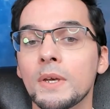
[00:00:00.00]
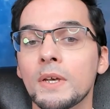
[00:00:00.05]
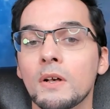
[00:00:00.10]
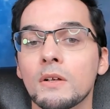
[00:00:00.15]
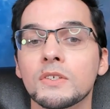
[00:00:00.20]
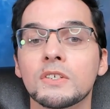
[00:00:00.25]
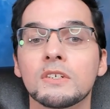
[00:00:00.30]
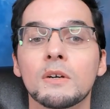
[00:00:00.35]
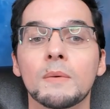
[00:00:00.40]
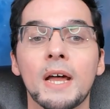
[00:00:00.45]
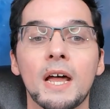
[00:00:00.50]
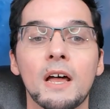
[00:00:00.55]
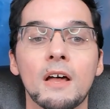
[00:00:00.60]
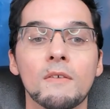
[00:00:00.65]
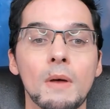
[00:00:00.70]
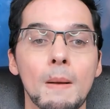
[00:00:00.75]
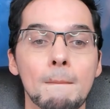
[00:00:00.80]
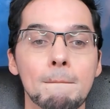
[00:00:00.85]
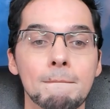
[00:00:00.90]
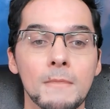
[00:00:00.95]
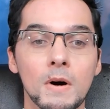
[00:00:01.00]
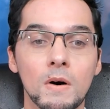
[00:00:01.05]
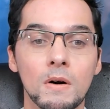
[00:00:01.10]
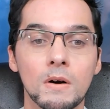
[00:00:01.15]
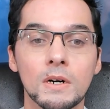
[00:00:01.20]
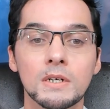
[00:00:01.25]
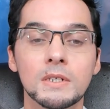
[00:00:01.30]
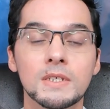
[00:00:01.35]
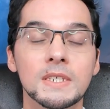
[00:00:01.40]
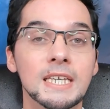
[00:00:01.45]
also have
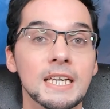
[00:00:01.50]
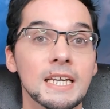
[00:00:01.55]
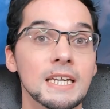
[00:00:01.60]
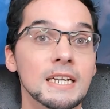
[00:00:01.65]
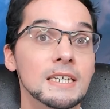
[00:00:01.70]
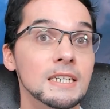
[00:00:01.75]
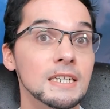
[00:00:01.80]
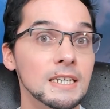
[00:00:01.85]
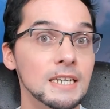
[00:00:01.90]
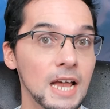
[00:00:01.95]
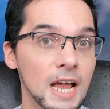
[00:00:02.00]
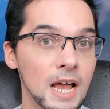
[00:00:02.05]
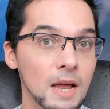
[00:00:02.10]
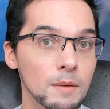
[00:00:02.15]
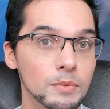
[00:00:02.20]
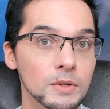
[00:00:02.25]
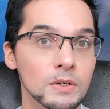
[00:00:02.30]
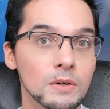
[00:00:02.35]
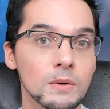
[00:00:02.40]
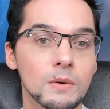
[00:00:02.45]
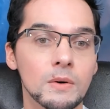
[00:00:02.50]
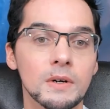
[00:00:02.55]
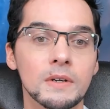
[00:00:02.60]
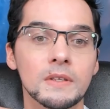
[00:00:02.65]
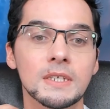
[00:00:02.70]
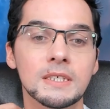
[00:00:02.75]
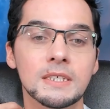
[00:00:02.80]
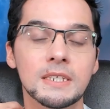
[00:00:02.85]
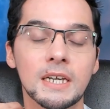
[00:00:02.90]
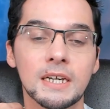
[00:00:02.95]
Mars in Capricorn,
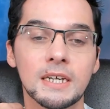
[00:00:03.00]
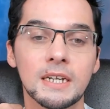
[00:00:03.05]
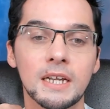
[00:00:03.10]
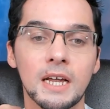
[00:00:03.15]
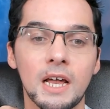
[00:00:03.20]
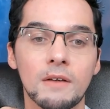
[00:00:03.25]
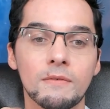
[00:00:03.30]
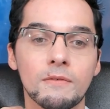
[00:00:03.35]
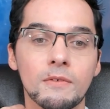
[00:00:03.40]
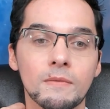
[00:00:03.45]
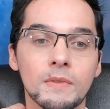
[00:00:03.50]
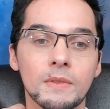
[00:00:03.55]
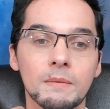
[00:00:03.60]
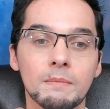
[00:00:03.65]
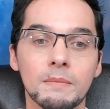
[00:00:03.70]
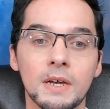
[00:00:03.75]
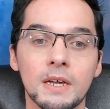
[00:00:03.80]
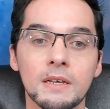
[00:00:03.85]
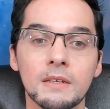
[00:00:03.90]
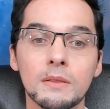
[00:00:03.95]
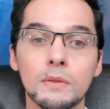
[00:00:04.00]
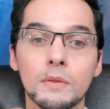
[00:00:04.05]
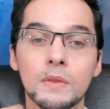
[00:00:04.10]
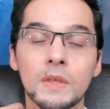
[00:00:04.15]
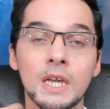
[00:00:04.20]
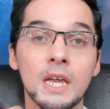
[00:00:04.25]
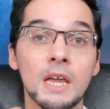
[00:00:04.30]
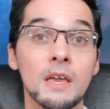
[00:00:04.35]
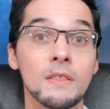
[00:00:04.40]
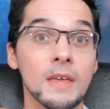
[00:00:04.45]
the second half of the
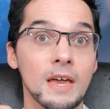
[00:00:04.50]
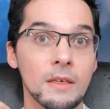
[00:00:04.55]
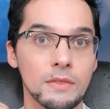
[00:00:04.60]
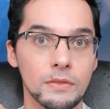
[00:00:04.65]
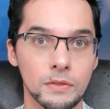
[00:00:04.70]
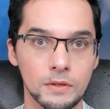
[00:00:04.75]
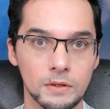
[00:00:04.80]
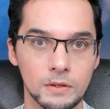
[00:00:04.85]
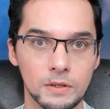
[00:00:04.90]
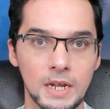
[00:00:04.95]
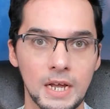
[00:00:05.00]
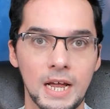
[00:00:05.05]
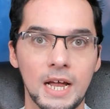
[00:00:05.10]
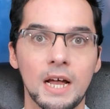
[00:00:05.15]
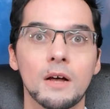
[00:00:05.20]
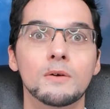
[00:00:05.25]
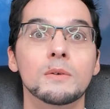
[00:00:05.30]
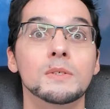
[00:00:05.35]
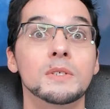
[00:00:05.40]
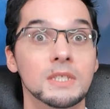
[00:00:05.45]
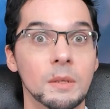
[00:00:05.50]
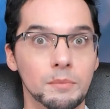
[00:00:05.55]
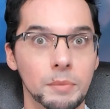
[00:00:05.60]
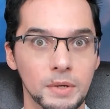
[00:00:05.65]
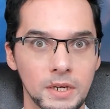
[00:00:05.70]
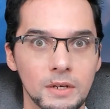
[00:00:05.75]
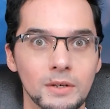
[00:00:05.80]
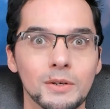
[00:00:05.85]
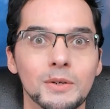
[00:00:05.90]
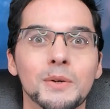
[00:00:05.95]
month, that third house, the
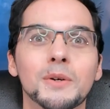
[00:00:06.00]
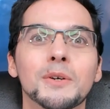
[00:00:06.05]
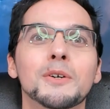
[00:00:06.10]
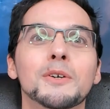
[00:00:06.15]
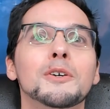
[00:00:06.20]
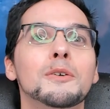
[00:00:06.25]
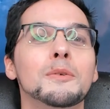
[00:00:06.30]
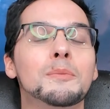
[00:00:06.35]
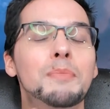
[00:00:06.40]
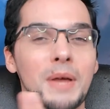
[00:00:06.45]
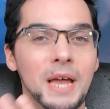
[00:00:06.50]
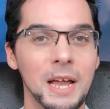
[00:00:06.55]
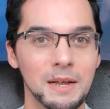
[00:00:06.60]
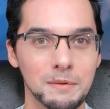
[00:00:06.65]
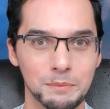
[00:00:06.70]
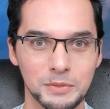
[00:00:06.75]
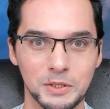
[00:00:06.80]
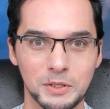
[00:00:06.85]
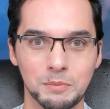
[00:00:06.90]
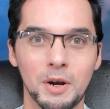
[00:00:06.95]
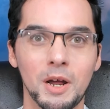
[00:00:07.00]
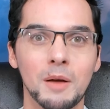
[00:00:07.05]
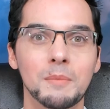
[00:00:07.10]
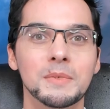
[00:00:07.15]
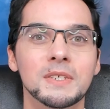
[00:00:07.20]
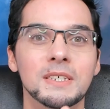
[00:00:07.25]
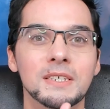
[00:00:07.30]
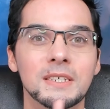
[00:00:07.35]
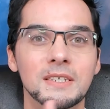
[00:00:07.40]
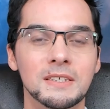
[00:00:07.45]
peer group, pacts,
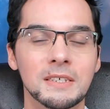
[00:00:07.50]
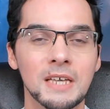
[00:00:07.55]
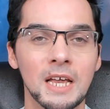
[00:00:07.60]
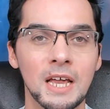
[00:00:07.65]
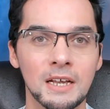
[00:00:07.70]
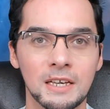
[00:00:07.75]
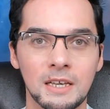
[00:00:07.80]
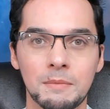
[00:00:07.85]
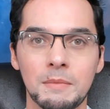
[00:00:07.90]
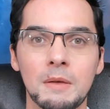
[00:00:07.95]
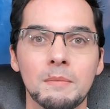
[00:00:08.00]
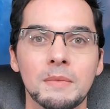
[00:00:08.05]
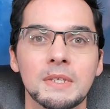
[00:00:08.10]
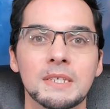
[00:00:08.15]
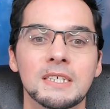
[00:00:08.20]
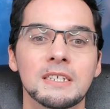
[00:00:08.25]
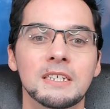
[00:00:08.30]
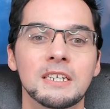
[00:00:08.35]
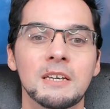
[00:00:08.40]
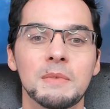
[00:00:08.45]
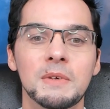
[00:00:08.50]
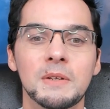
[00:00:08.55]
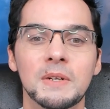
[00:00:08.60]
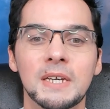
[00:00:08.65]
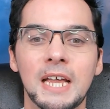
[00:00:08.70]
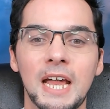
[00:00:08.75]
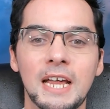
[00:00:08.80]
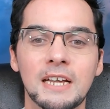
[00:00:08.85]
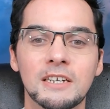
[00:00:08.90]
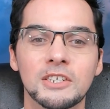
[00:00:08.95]
promises, commitments, and
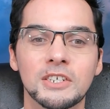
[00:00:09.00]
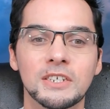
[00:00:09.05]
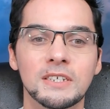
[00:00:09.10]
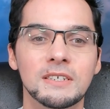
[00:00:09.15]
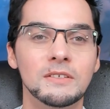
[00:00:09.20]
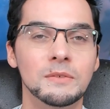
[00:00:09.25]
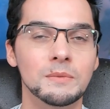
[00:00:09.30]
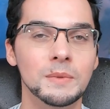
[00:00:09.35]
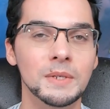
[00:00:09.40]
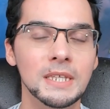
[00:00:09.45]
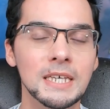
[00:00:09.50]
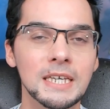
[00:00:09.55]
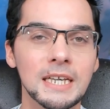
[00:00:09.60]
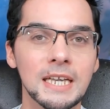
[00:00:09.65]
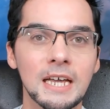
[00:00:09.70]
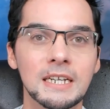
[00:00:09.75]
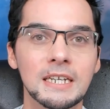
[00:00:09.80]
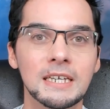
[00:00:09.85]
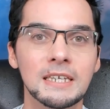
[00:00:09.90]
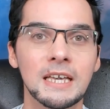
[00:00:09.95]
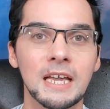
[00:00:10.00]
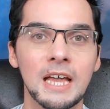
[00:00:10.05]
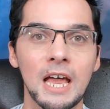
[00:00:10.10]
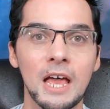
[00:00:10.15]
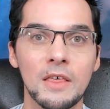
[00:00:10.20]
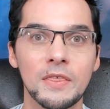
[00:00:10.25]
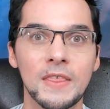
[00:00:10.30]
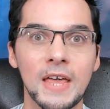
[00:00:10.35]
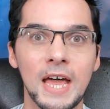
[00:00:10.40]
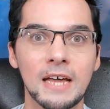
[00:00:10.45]
communications, really getting
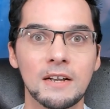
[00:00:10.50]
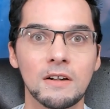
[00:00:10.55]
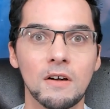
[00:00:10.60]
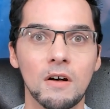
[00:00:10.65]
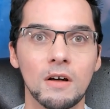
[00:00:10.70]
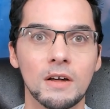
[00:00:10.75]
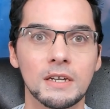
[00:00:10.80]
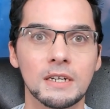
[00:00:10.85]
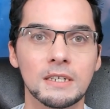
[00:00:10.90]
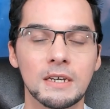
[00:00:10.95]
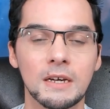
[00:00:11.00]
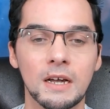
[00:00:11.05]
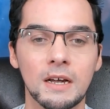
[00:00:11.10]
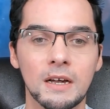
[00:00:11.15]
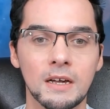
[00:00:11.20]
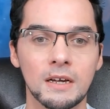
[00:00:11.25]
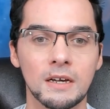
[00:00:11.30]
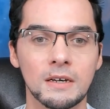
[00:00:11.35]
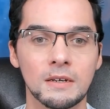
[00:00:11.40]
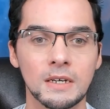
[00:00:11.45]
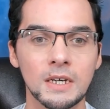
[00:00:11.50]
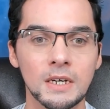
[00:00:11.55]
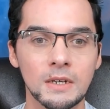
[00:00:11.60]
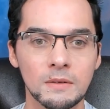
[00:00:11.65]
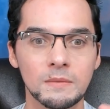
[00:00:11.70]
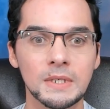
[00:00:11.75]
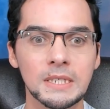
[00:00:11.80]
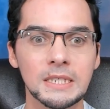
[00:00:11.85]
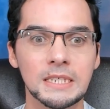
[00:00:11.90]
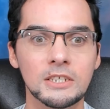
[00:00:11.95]
that on,
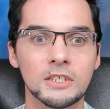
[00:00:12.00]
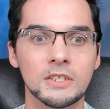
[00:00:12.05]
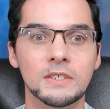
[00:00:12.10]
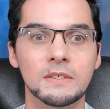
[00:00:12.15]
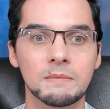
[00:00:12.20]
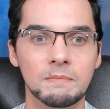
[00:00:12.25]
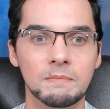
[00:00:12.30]
really just